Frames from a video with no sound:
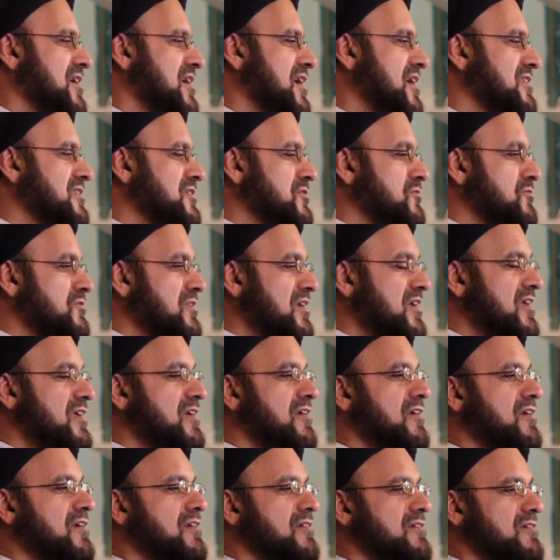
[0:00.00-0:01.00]
and
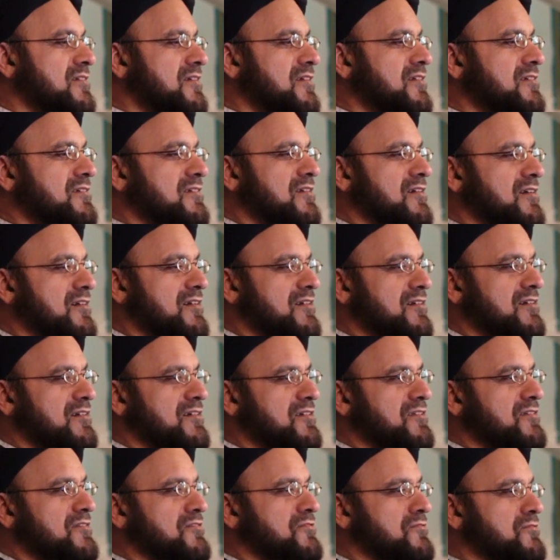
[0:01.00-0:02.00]
unique leader
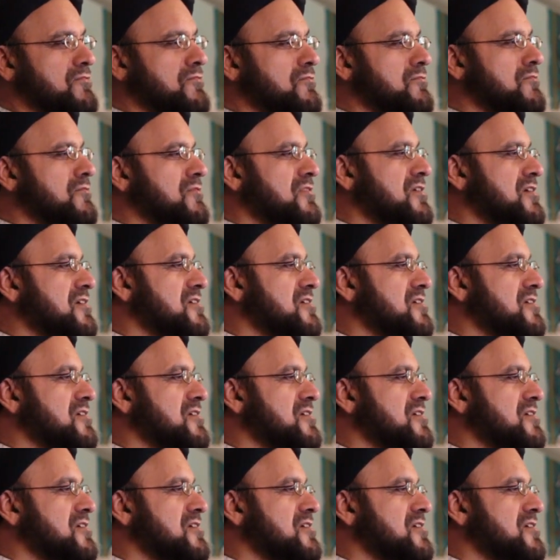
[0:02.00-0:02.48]
through